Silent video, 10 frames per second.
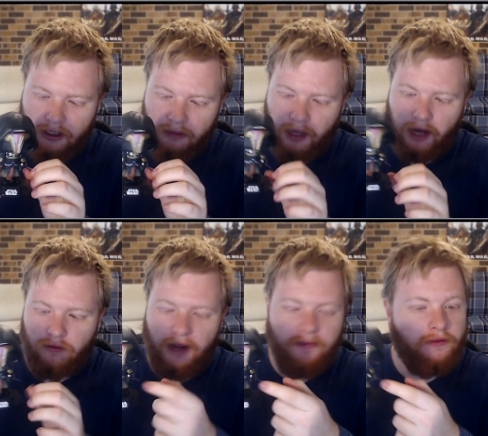But
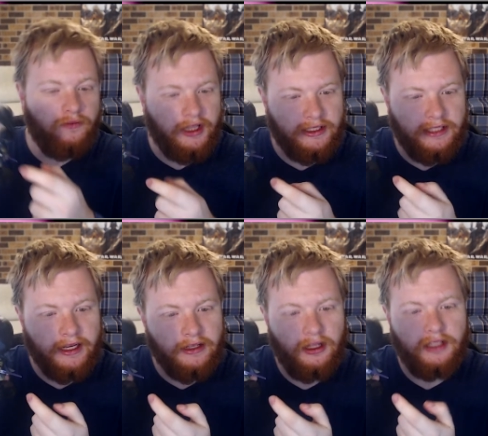Revan with his
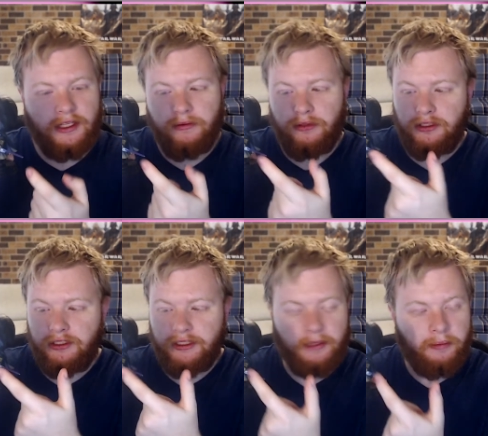second lightsaber is
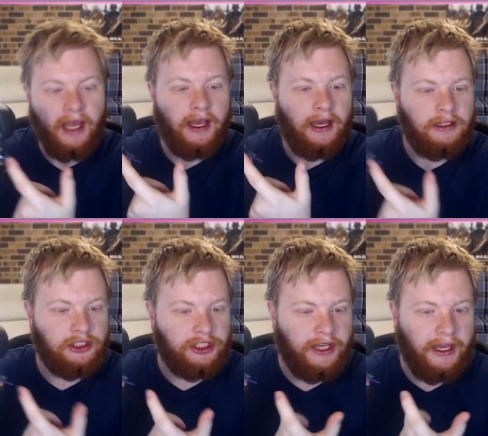using a backhanded
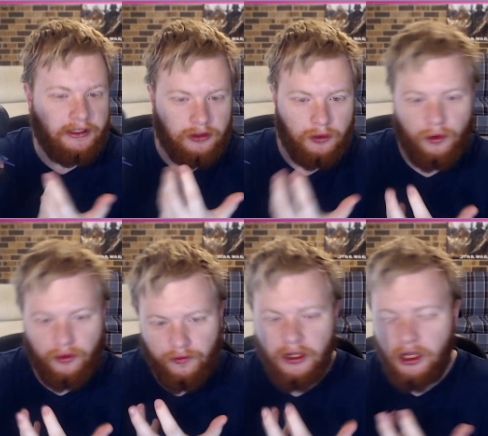Shien sort of
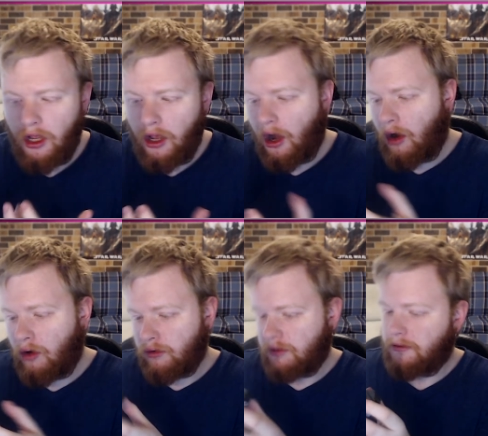
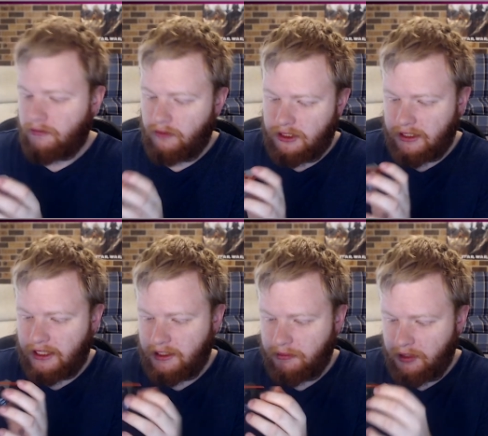hold, which is
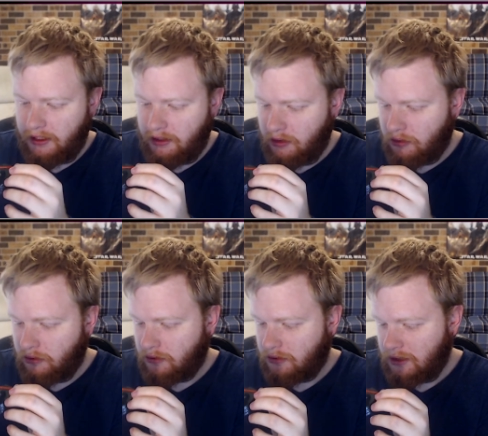actually pretty cool.
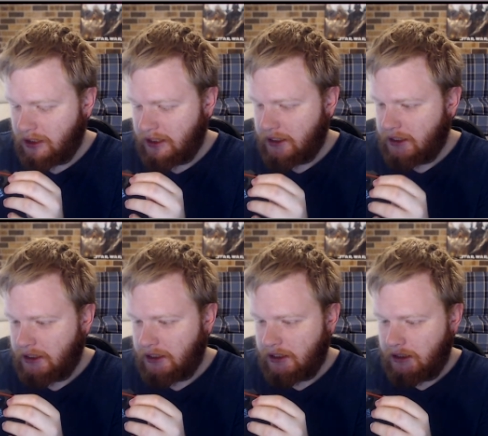
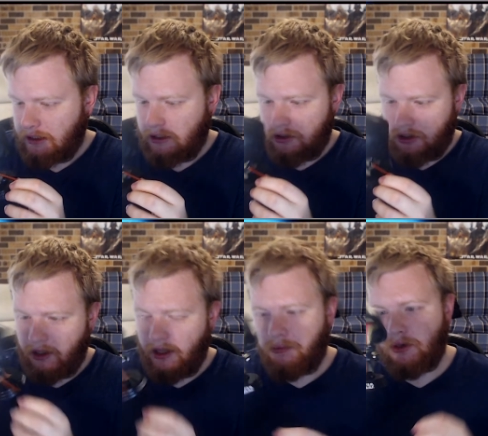So
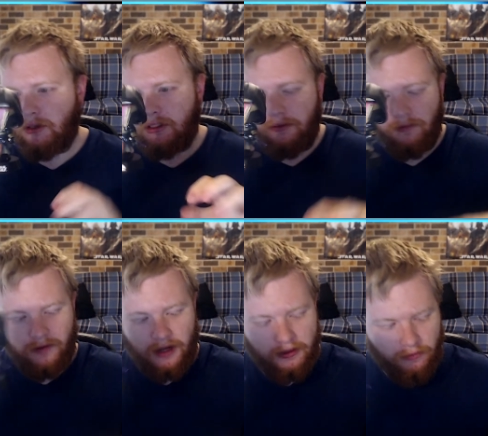they put some
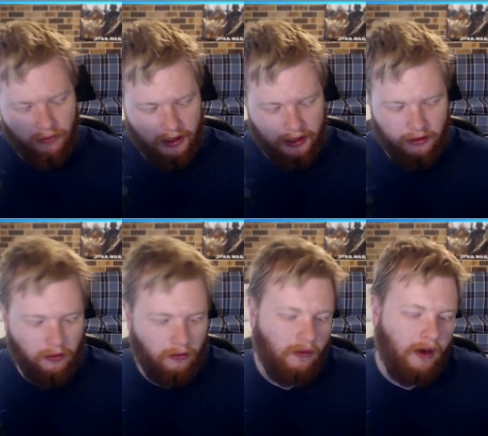fun with
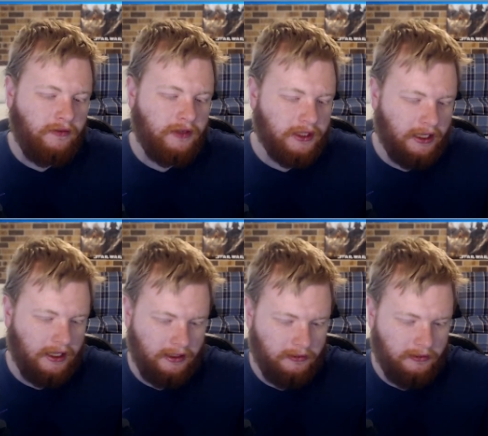Revan there.